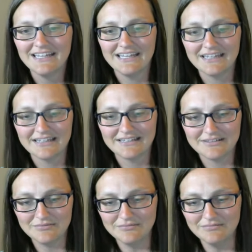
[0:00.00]

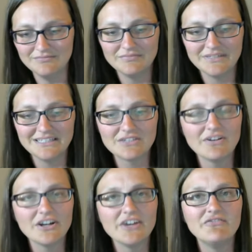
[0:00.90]
and it's a
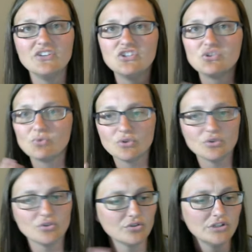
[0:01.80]
very
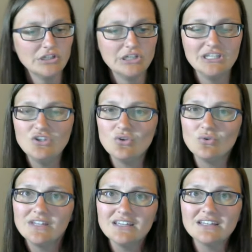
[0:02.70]
visual
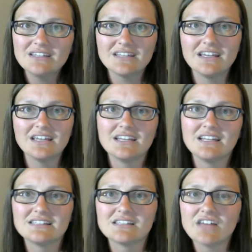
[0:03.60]
unit and
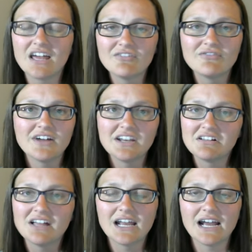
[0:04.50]
it's a lot of fun, a
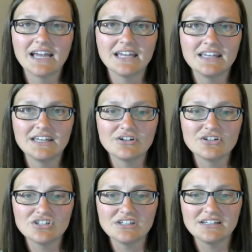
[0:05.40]
lot of high
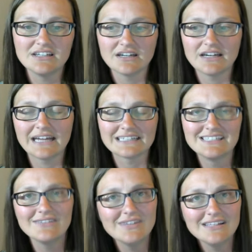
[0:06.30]
energy
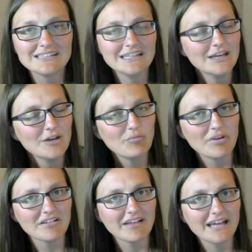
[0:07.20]
activities.
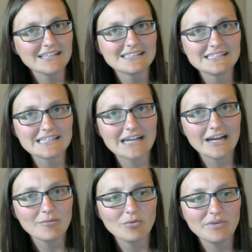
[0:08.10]
But alas, this
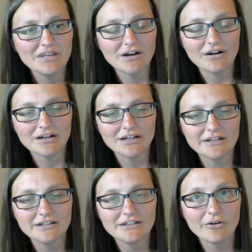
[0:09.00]
time we are
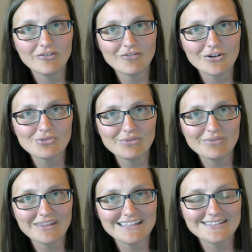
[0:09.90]
going virtual
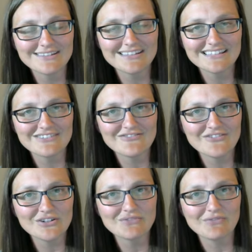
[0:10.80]
with it, so this is a
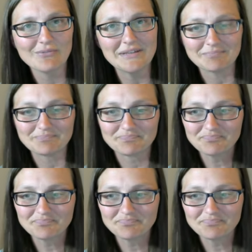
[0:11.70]
first for me.